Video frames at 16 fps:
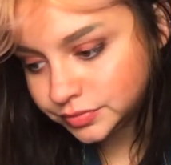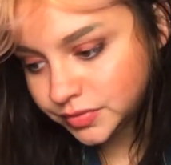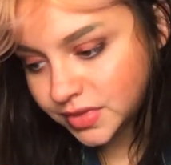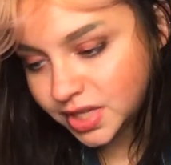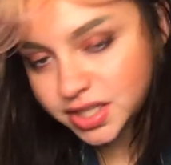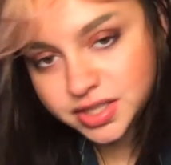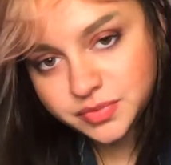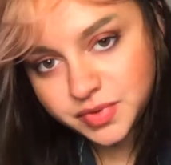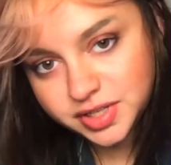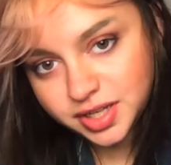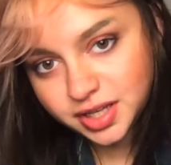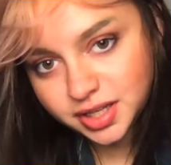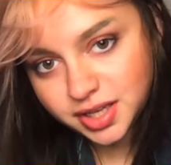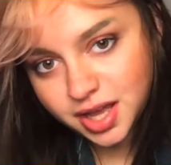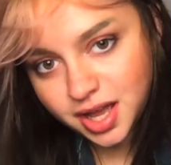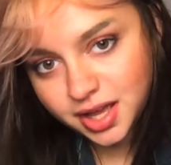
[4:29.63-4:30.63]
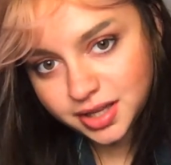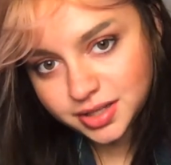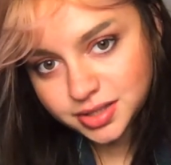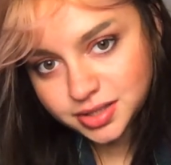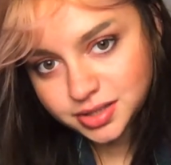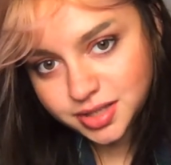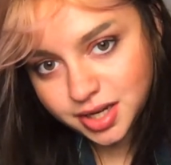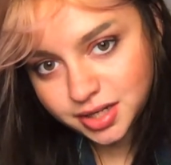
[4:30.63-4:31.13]
That's when uh, Kyle
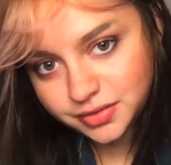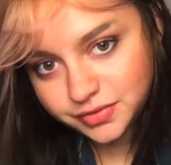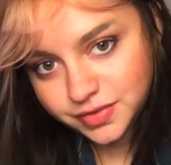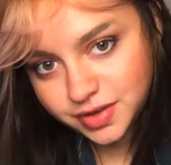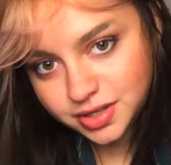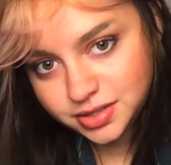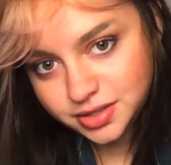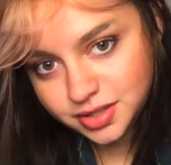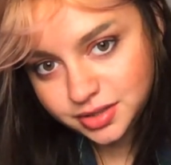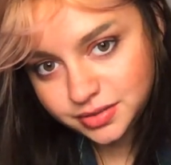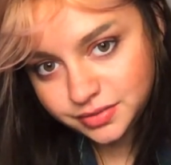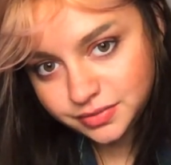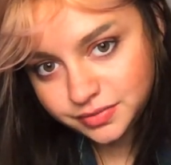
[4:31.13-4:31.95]
started fussing.